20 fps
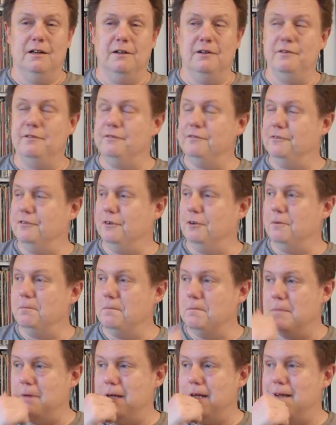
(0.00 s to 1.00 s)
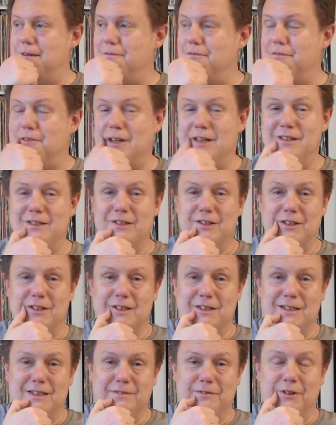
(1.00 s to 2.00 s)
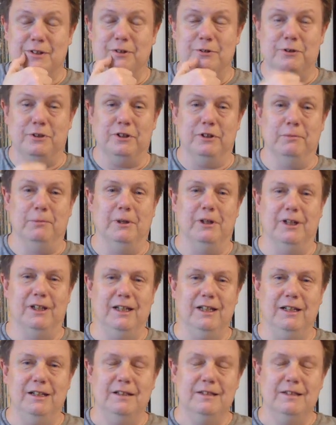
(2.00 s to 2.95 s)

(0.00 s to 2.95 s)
from friends on the vinyl community.